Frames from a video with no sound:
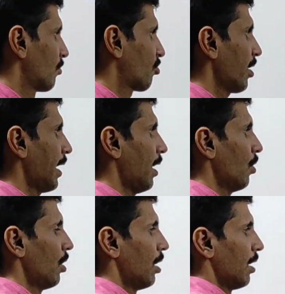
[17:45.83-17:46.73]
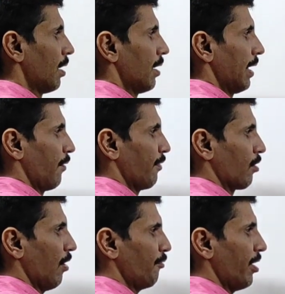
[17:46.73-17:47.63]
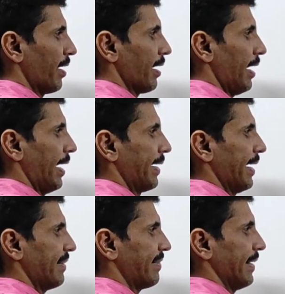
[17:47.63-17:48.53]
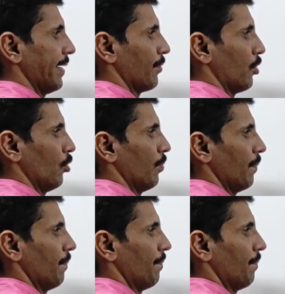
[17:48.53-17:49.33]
So now, if you go for 100 cm cube,